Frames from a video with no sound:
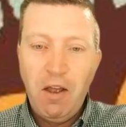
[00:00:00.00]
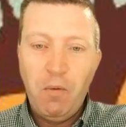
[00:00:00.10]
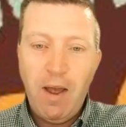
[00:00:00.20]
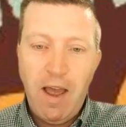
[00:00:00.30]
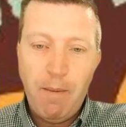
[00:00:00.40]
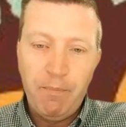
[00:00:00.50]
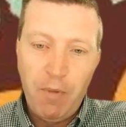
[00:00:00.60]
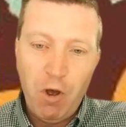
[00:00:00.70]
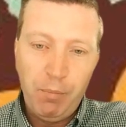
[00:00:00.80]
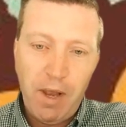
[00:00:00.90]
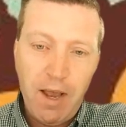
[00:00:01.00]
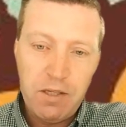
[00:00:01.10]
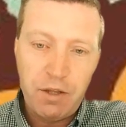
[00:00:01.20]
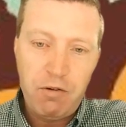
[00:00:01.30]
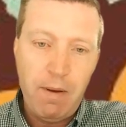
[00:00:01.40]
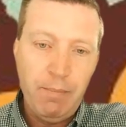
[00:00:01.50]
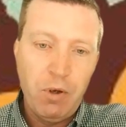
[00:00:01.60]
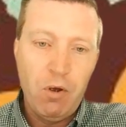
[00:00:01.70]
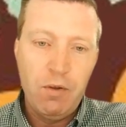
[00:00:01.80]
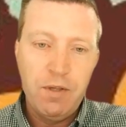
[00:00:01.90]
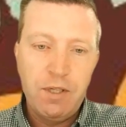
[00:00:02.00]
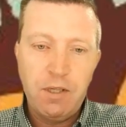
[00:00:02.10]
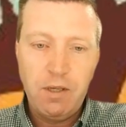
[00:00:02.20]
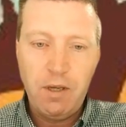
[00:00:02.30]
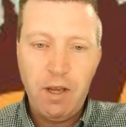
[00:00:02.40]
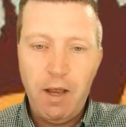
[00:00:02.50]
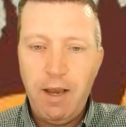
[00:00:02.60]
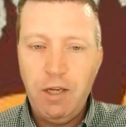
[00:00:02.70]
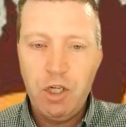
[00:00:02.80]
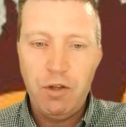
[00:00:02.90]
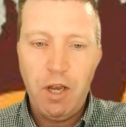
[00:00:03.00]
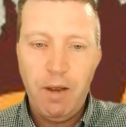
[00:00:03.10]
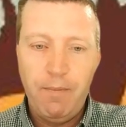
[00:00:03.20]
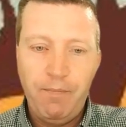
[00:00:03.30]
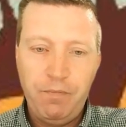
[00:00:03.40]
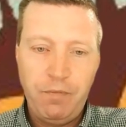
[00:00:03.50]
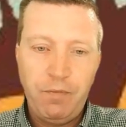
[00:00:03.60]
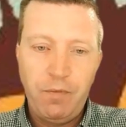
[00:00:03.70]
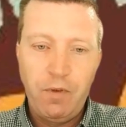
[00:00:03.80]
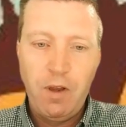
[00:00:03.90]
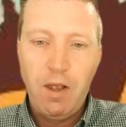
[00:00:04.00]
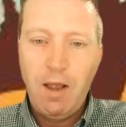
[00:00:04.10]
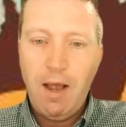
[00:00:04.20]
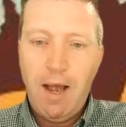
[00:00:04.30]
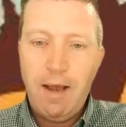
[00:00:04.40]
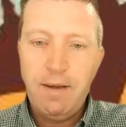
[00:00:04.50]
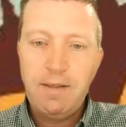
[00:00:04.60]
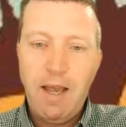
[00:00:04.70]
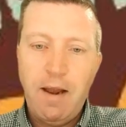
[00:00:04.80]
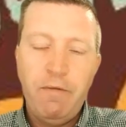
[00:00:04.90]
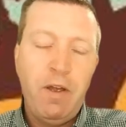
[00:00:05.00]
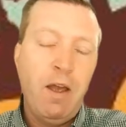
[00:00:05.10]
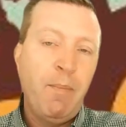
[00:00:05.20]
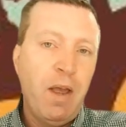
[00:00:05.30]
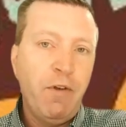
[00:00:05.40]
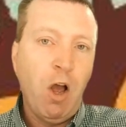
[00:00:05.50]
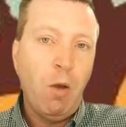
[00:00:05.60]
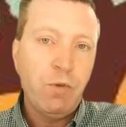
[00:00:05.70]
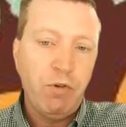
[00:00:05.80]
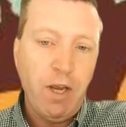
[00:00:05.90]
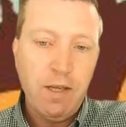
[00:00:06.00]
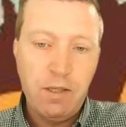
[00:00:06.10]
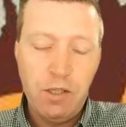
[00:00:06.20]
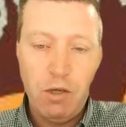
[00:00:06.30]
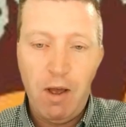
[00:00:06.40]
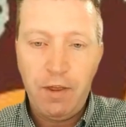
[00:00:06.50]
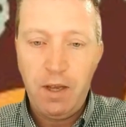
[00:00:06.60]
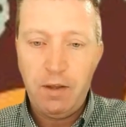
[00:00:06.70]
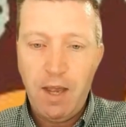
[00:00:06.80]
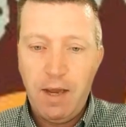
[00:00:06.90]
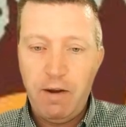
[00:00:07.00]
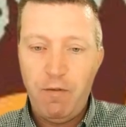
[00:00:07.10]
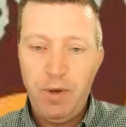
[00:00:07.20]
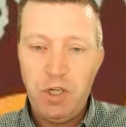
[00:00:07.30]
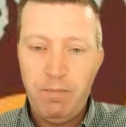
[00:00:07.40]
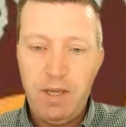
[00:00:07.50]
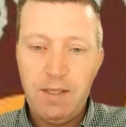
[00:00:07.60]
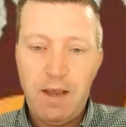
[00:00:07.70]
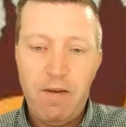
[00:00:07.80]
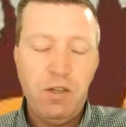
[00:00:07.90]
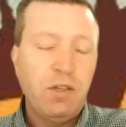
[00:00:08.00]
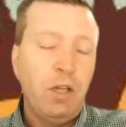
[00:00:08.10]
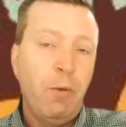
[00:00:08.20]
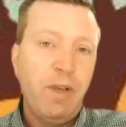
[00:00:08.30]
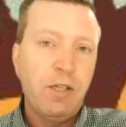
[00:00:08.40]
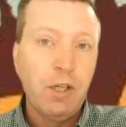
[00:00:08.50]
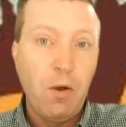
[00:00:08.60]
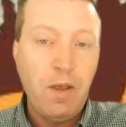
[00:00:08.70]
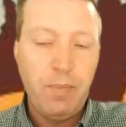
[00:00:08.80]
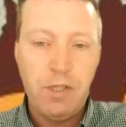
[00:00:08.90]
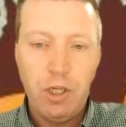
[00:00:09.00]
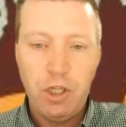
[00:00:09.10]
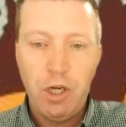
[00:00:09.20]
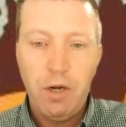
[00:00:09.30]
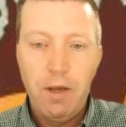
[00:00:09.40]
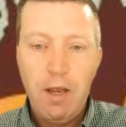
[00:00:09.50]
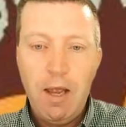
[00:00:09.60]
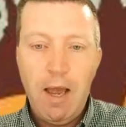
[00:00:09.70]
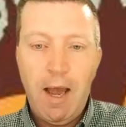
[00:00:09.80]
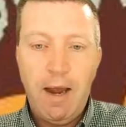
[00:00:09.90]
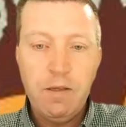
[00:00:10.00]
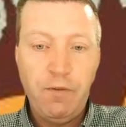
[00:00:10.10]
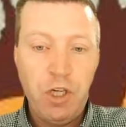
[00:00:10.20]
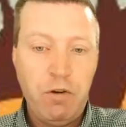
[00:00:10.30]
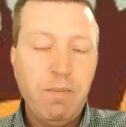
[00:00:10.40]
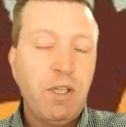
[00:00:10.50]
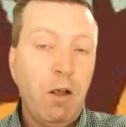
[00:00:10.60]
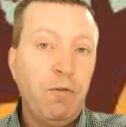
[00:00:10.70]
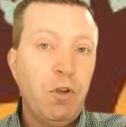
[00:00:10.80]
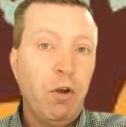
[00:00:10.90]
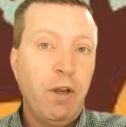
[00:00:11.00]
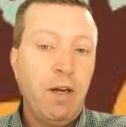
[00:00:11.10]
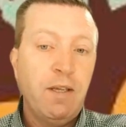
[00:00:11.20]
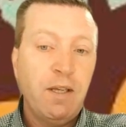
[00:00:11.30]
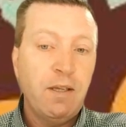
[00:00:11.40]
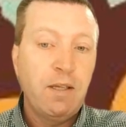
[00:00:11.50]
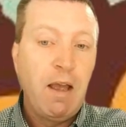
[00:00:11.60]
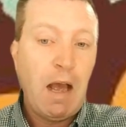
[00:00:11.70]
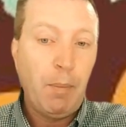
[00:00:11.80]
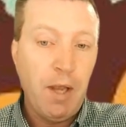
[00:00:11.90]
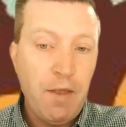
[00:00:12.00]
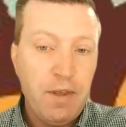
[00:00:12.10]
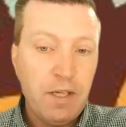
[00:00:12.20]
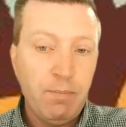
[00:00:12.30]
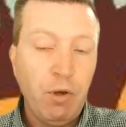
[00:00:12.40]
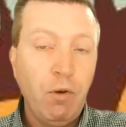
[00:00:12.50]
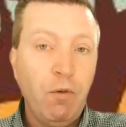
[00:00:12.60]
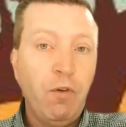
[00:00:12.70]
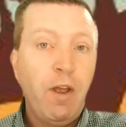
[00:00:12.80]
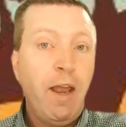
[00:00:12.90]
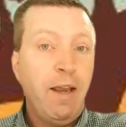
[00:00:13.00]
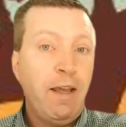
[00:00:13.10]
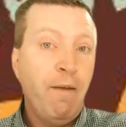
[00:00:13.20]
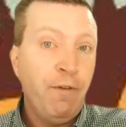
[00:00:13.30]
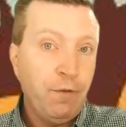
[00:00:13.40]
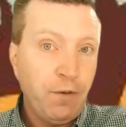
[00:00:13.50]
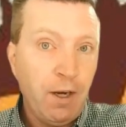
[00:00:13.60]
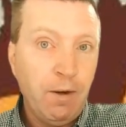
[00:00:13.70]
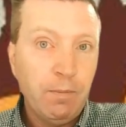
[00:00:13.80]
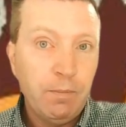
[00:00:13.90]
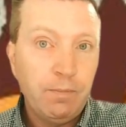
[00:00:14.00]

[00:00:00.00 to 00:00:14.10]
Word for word: where both players are throwing pawns at each other, and it's kind of a bit of an arms race. So I think the idea of bishop b7 is just a little bit slow in the position, and as Fischer himself noted, he says, I played this move in game 15.